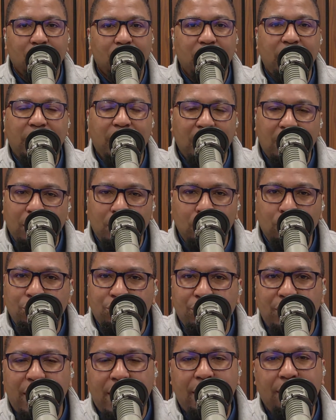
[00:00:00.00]
It
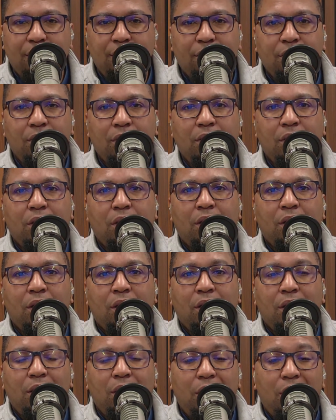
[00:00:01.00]
includes that.
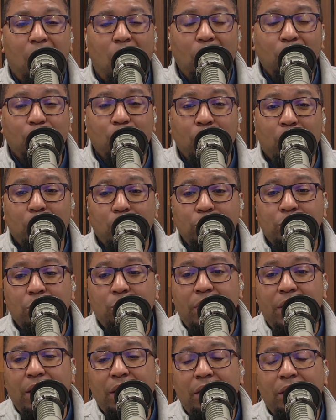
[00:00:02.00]
It also includes the
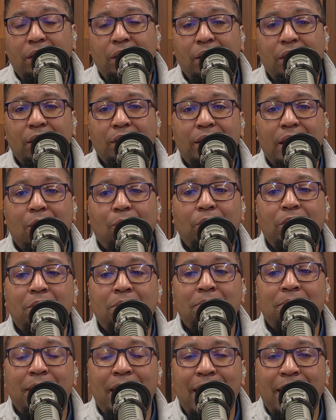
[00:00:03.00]
way that we
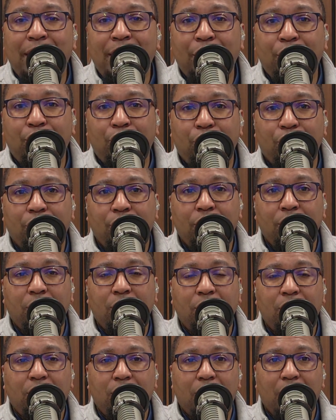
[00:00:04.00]
manage
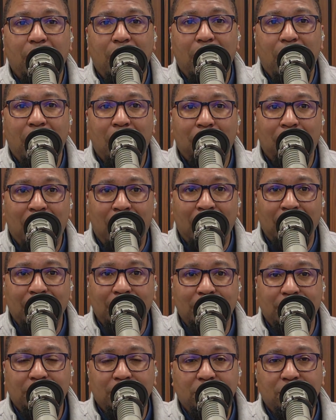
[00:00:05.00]
our
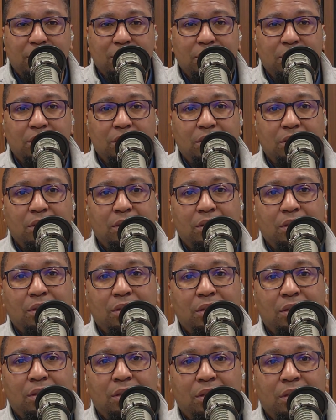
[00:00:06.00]
bodies.
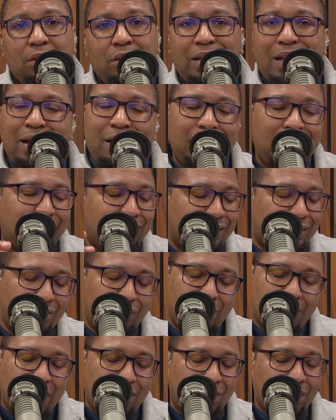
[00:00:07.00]
Now,
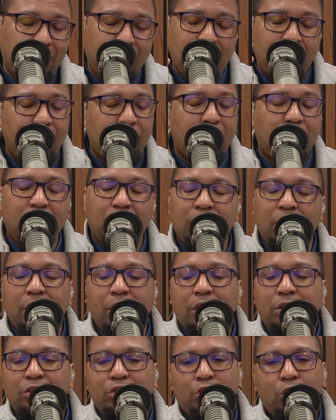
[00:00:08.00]
you're not going to get me to
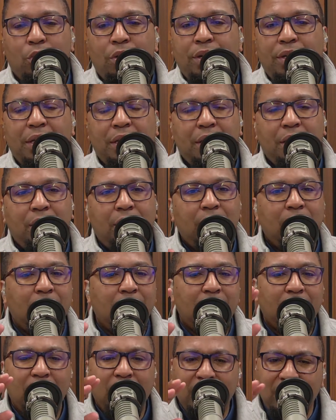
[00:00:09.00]
join any
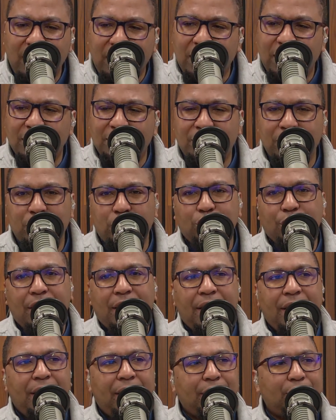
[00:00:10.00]
legalistic
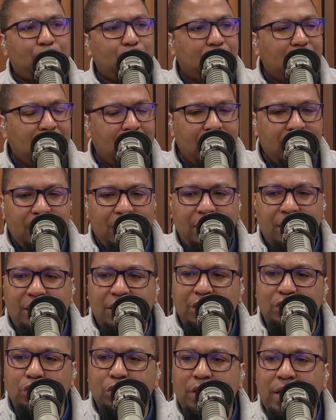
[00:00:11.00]
trains. You can't eat
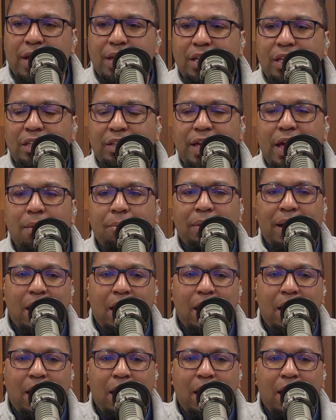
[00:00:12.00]
this, you can't eat that.